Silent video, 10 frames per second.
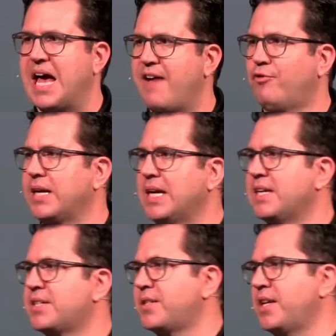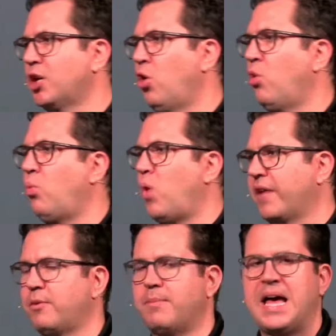Every single one of
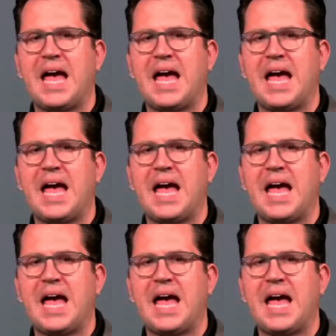them.